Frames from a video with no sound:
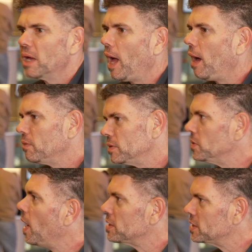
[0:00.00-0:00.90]
how would
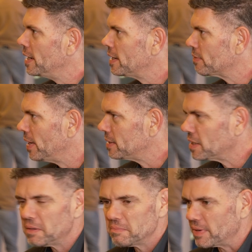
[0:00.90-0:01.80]
you actually create
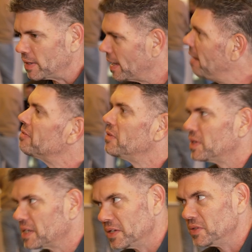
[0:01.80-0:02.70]
an impact?
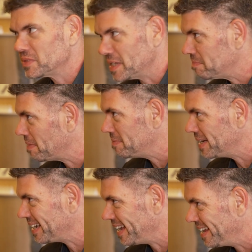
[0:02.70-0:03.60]
Everyone can use that
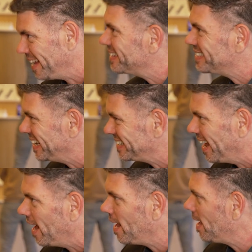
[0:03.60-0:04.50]
public uh,
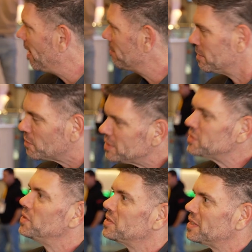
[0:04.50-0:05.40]
data. But
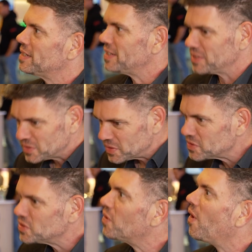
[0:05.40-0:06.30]
once you're starting to
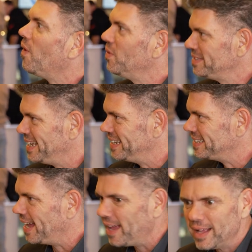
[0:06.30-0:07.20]
use your own
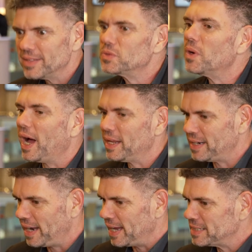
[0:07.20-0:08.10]
data to
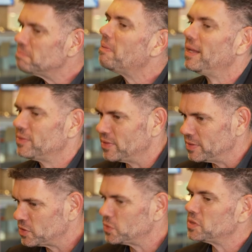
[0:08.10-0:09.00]
analyze
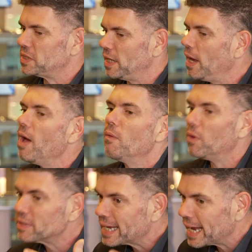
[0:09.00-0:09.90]
patterns to see
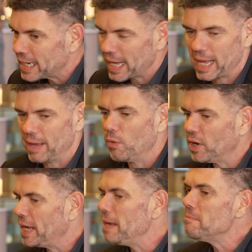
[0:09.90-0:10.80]
what can, uh,
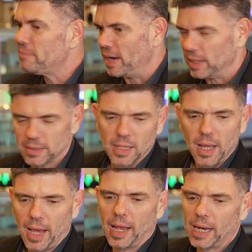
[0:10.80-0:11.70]
what impact.
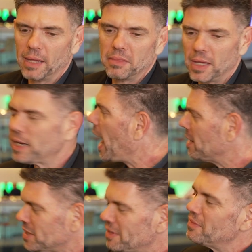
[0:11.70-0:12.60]
And I think
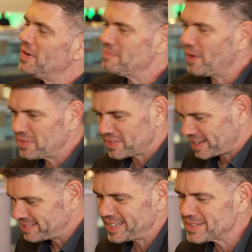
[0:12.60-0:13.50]
actually we both
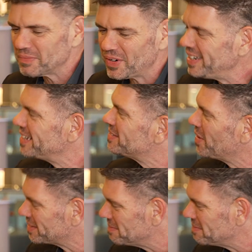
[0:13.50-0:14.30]
this morning talked